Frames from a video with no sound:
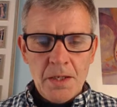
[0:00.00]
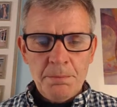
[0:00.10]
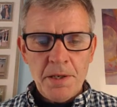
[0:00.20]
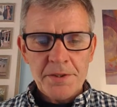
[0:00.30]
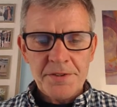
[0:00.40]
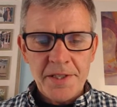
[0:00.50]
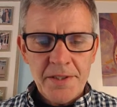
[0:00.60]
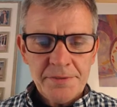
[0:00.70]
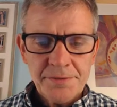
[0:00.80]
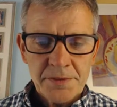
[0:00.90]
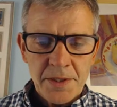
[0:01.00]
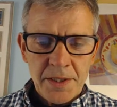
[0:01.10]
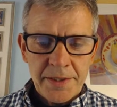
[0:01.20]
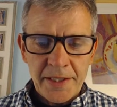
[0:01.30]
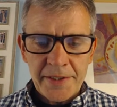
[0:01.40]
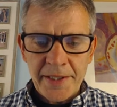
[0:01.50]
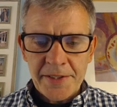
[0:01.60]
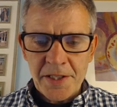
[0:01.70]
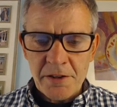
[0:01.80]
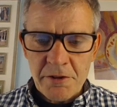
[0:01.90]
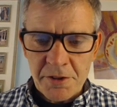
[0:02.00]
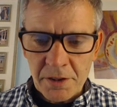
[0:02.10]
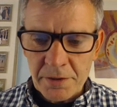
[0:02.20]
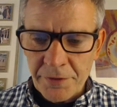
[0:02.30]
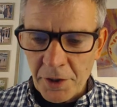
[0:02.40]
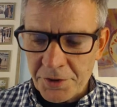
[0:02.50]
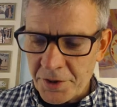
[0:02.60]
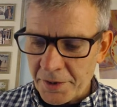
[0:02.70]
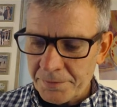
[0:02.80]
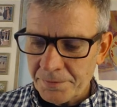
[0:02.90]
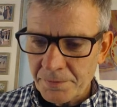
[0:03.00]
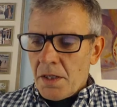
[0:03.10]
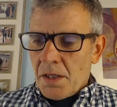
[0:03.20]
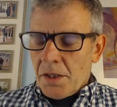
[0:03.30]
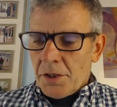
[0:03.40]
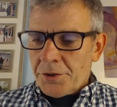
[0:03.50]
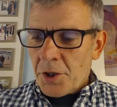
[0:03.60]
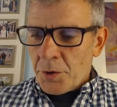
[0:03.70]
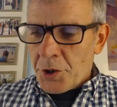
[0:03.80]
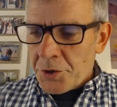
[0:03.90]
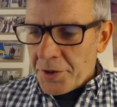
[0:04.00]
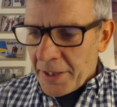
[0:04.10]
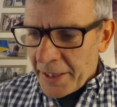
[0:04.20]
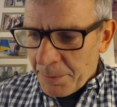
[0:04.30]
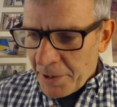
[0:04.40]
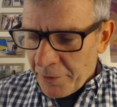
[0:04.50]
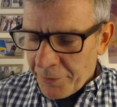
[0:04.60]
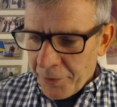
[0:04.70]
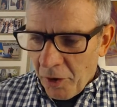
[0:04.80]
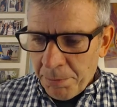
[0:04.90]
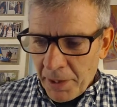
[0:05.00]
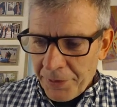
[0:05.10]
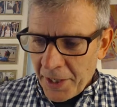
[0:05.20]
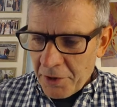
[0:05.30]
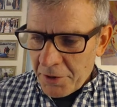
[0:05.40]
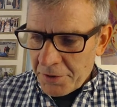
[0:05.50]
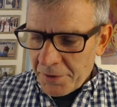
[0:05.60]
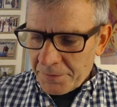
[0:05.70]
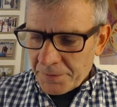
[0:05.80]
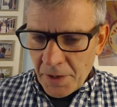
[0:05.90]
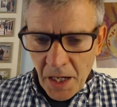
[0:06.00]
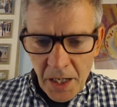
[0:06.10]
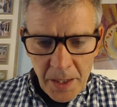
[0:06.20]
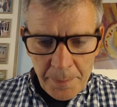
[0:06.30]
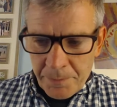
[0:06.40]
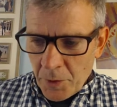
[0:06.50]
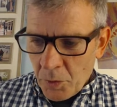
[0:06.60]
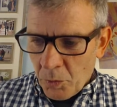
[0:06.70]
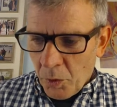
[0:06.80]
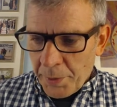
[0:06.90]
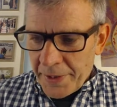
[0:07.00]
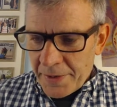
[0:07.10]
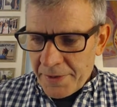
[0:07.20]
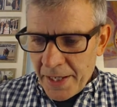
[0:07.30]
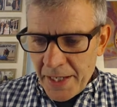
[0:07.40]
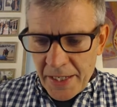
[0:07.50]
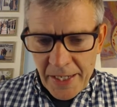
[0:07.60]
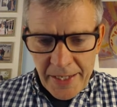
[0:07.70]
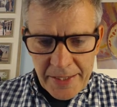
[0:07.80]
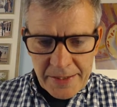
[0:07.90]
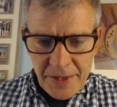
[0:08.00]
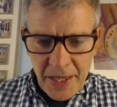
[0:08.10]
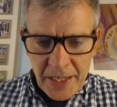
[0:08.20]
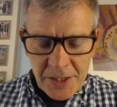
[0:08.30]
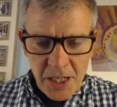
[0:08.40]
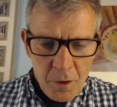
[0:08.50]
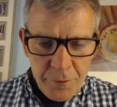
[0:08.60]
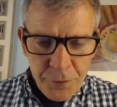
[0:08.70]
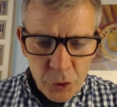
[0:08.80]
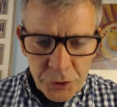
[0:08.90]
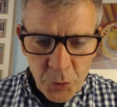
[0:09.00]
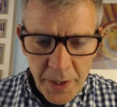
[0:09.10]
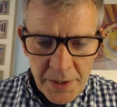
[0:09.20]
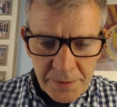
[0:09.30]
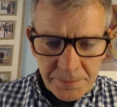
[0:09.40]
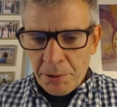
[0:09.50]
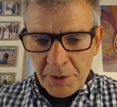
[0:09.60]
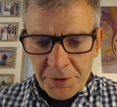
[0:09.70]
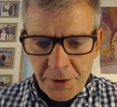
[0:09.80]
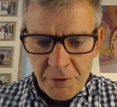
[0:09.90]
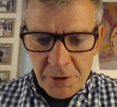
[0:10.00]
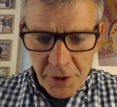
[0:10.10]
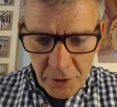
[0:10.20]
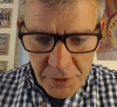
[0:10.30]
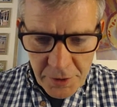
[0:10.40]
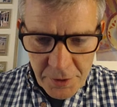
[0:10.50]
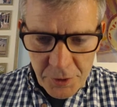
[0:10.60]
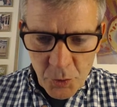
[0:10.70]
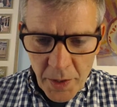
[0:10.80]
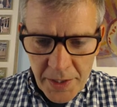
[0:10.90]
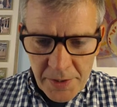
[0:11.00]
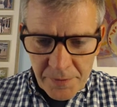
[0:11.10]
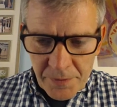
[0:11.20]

Part C, calculate her resultant velocity. So using a little bit of Pythagoras, what we can say is that 4 squared plus the resultant squared,